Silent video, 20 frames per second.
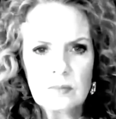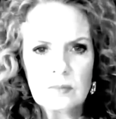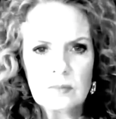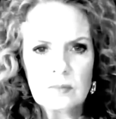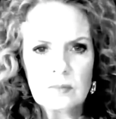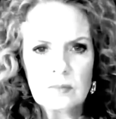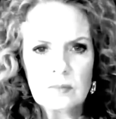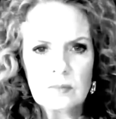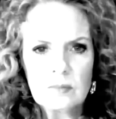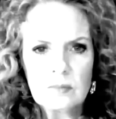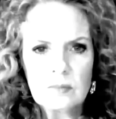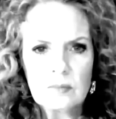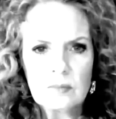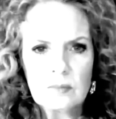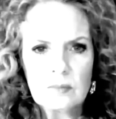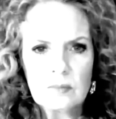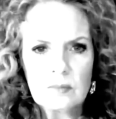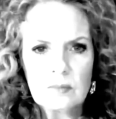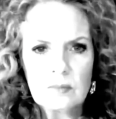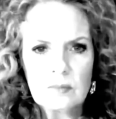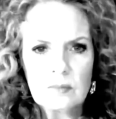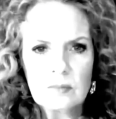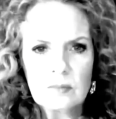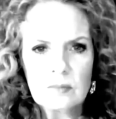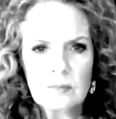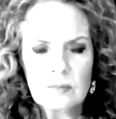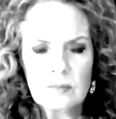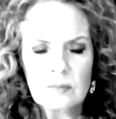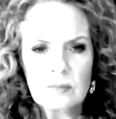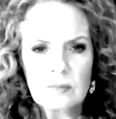
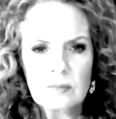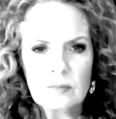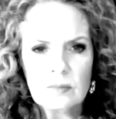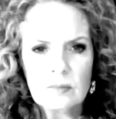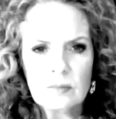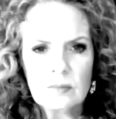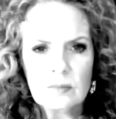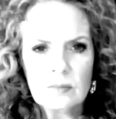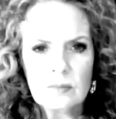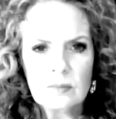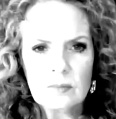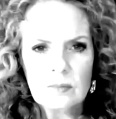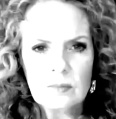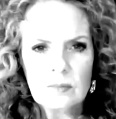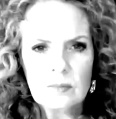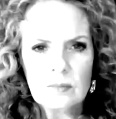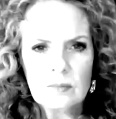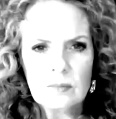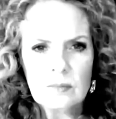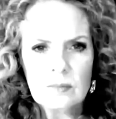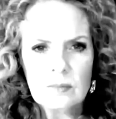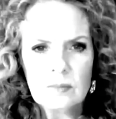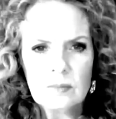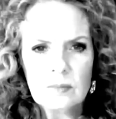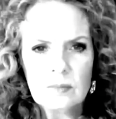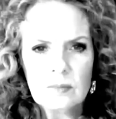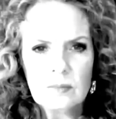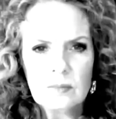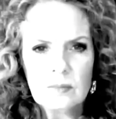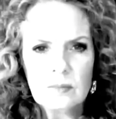
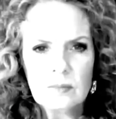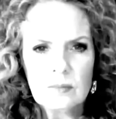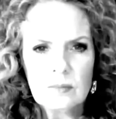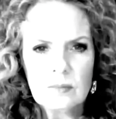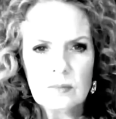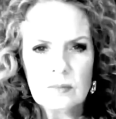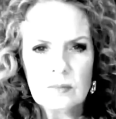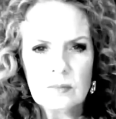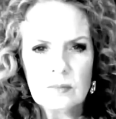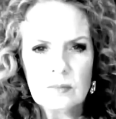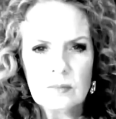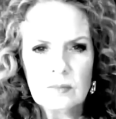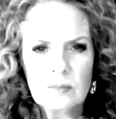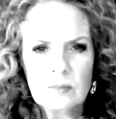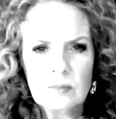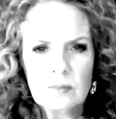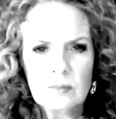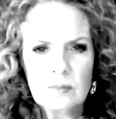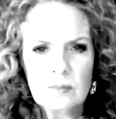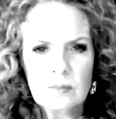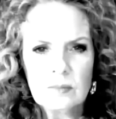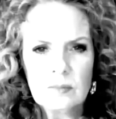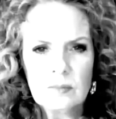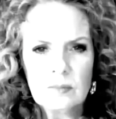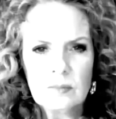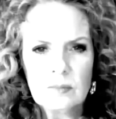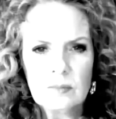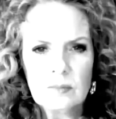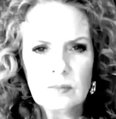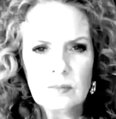
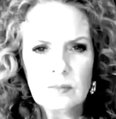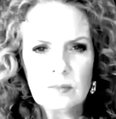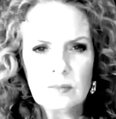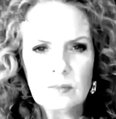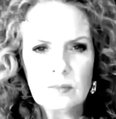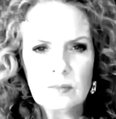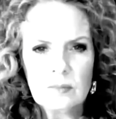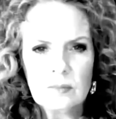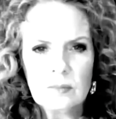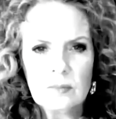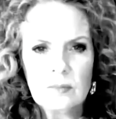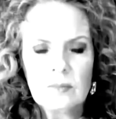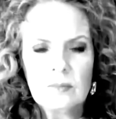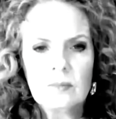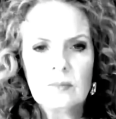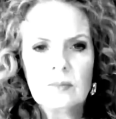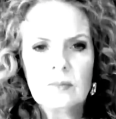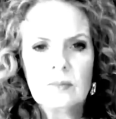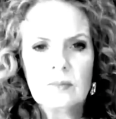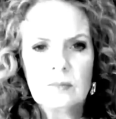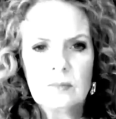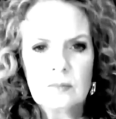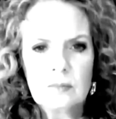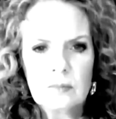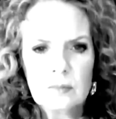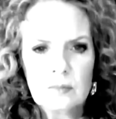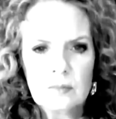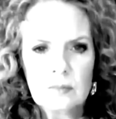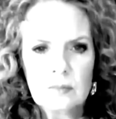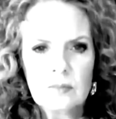
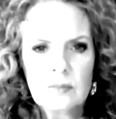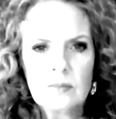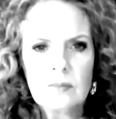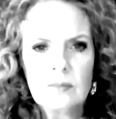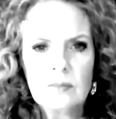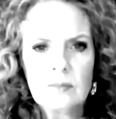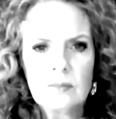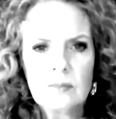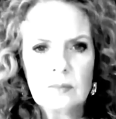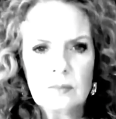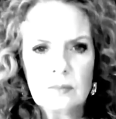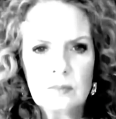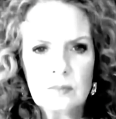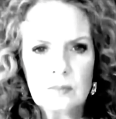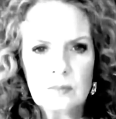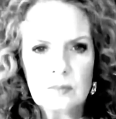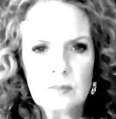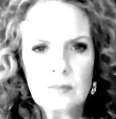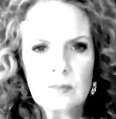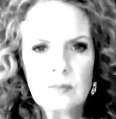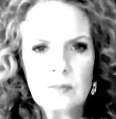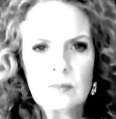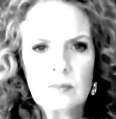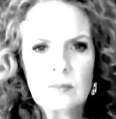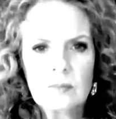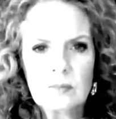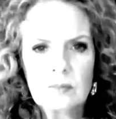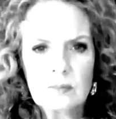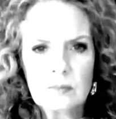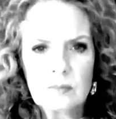
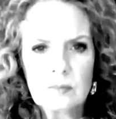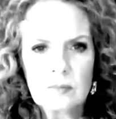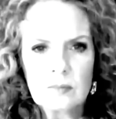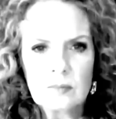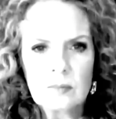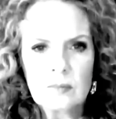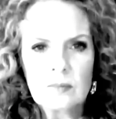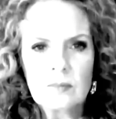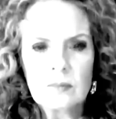The person shown says nothing.